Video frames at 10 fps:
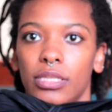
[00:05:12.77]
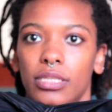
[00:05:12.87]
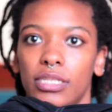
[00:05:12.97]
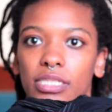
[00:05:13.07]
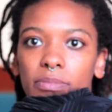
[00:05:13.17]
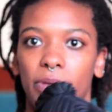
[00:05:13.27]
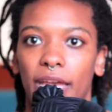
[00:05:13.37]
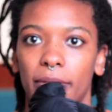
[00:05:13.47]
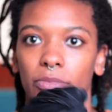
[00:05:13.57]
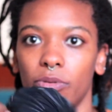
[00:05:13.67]
These
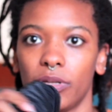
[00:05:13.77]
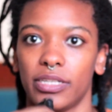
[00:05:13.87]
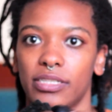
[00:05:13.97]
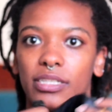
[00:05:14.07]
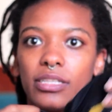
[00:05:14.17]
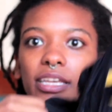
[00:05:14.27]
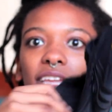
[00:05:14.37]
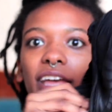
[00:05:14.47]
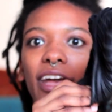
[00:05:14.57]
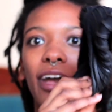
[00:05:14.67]
bad boys. Look
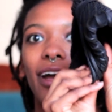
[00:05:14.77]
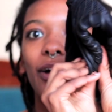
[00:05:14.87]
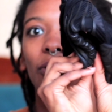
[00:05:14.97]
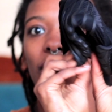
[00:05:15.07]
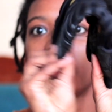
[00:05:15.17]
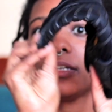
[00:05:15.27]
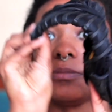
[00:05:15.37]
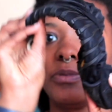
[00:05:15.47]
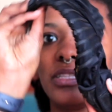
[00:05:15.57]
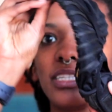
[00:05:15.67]
at how
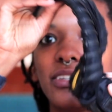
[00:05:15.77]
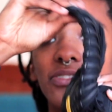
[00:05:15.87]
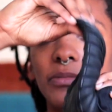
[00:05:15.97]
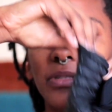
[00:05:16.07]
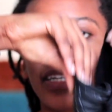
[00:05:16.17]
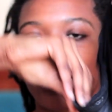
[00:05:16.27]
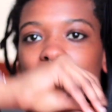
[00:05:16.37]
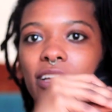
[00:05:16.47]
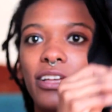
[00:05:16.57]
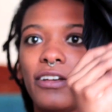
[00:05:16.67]
unbelievably
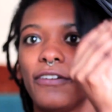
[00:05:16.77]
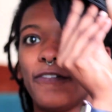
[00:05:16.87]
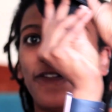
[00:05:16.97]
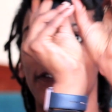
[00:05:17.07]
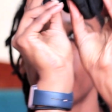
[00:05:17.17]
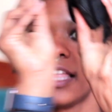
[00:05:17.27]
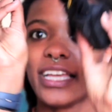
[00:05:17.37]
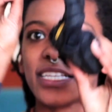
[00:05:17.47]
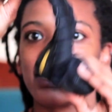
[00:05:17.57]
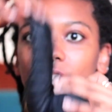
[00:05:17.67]

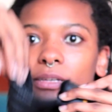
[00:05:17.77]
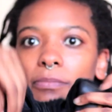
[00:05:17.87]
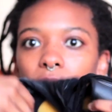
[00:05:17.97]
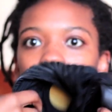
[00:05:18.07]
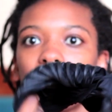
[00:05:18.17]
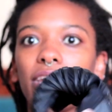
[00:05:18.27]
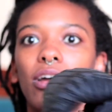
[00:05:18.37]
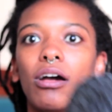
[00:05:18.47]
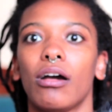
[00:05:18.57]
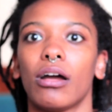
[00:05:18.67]
flexible they
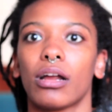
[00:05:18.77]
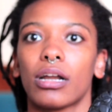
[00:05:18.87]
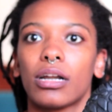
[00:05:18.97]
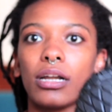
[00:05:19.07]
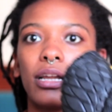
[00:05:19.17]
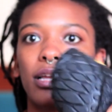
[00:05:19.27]
are.